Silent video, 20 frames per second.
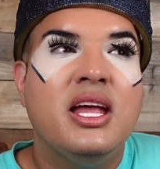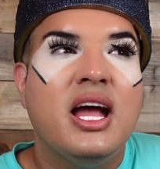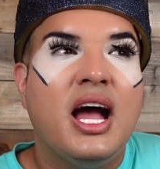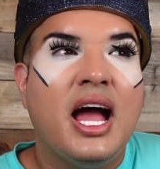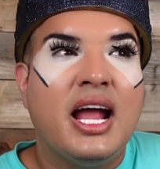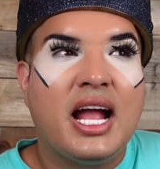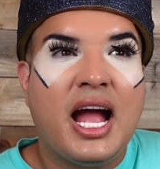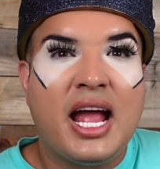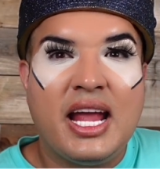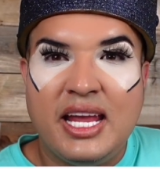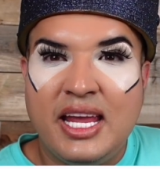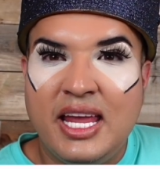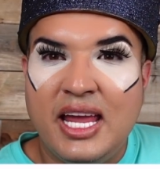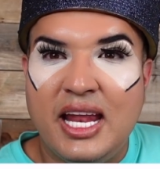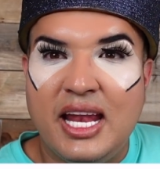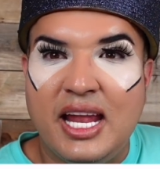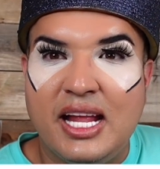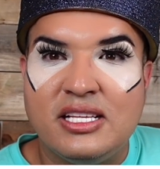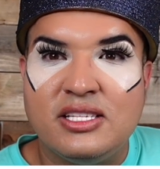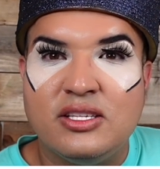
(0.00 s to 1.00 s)
I, I
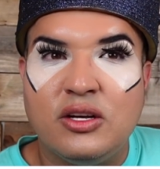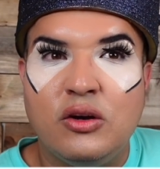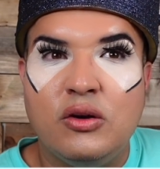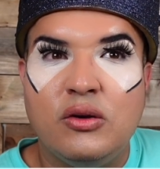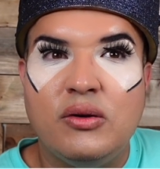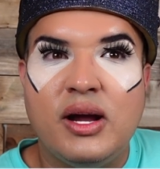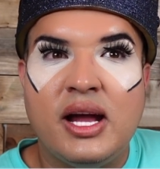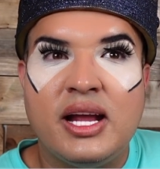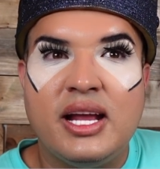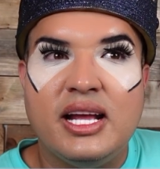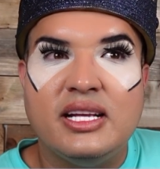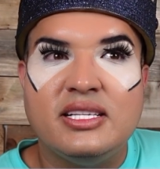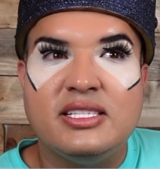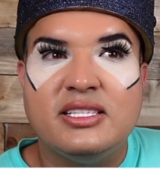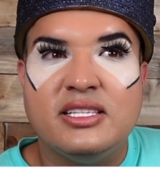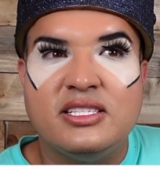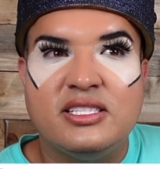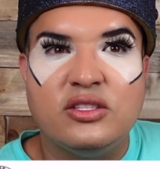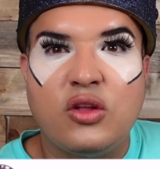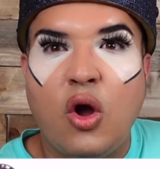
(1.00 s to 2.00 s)
get it. So I guess
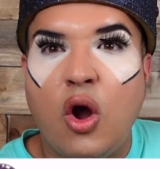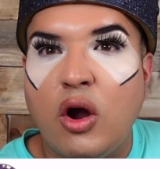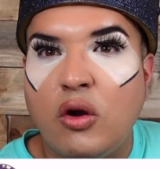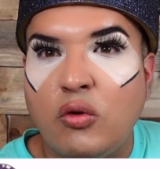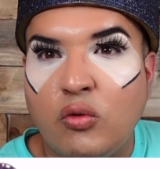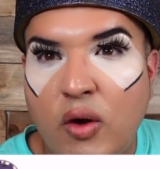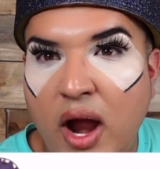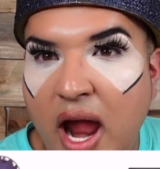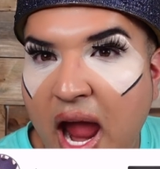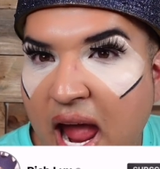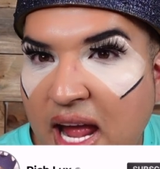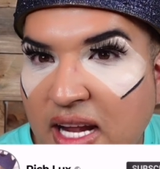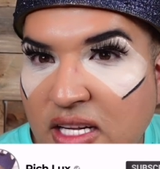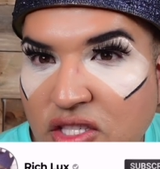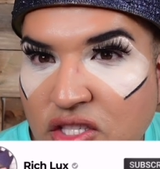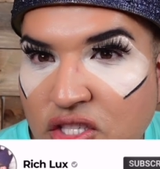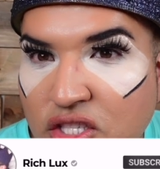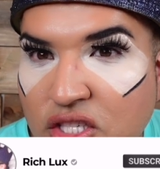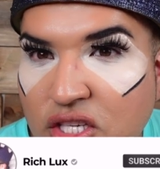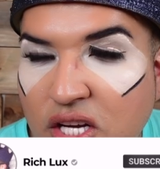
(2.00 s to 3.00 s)
the Star
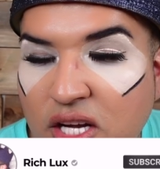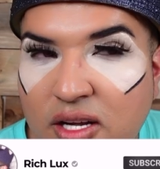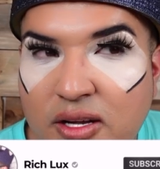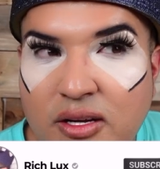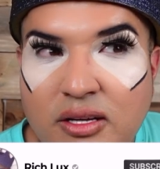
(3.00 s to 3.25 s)
Ranch,